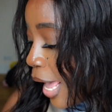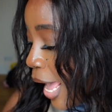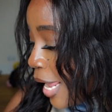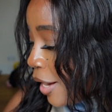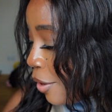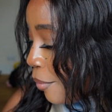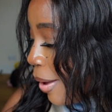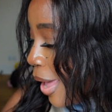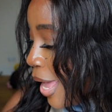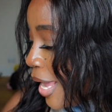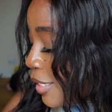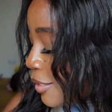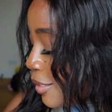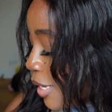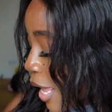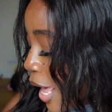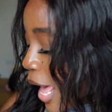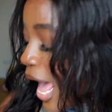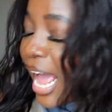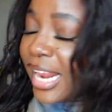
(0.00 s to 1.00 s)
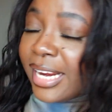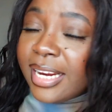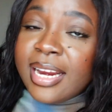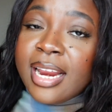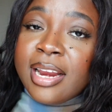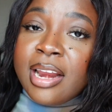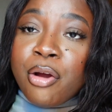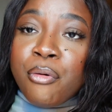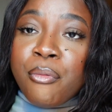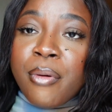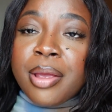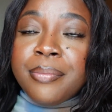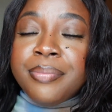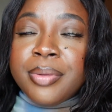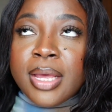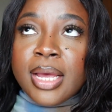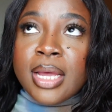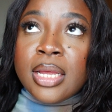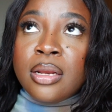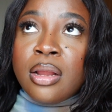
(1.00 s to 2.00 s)
Anyways, I did an
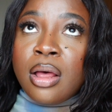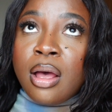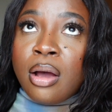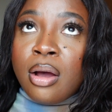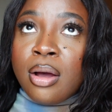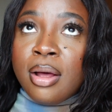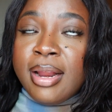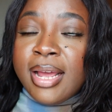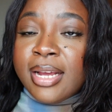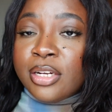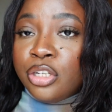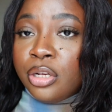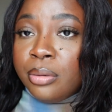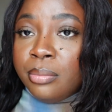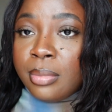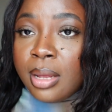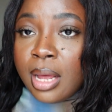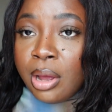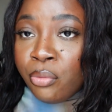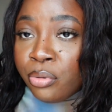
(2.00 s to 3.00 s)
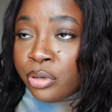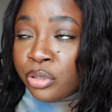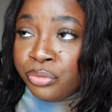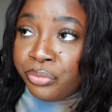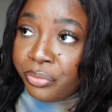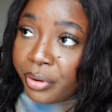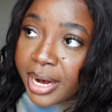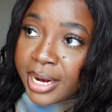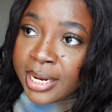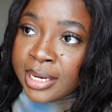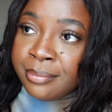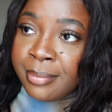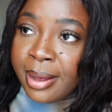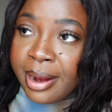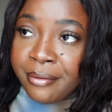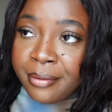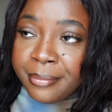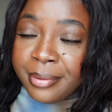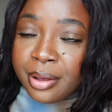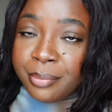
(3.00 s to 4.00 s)
Arabian collection. I was rating my
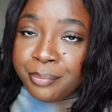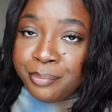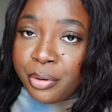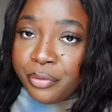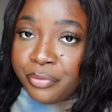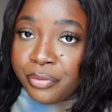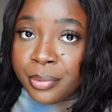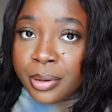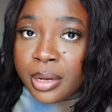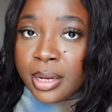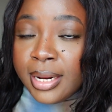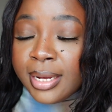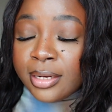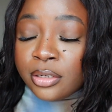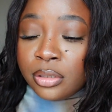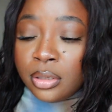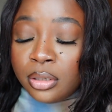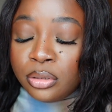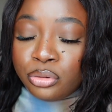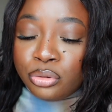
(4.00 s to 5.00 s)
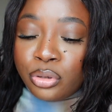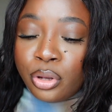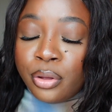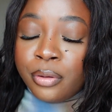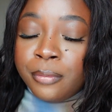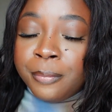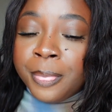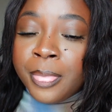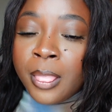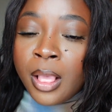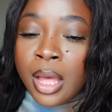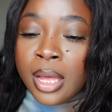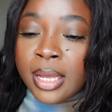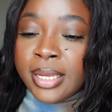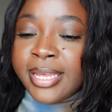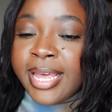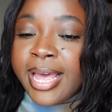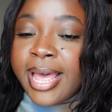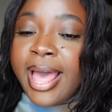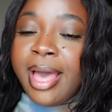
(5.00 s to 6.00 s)
Arabian perfume collection. So
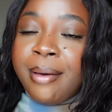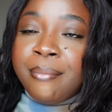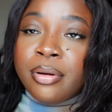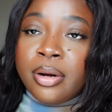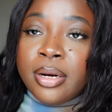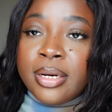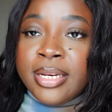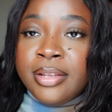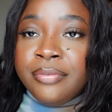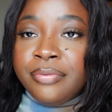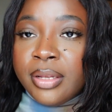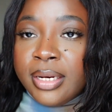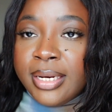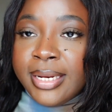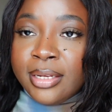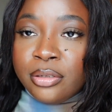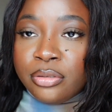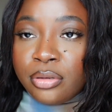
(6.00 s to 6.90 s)
yeah, I'm gonna leave the link